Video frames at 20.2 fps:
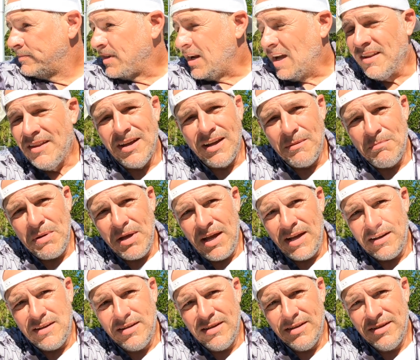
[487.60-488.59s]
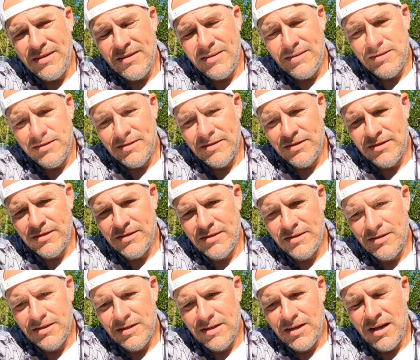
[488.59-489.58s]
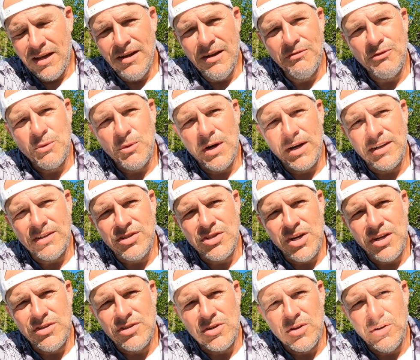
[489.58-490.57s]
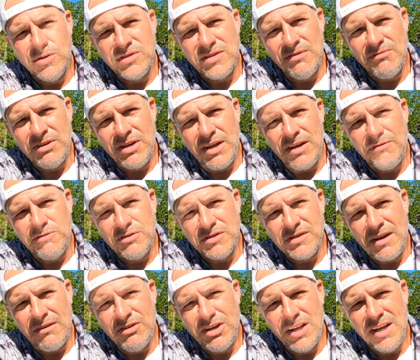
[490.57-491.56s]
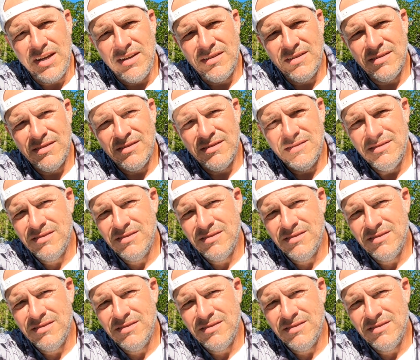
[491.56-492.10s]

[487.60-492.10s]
I think I packed enough to where I could change clothes every day for 7 days.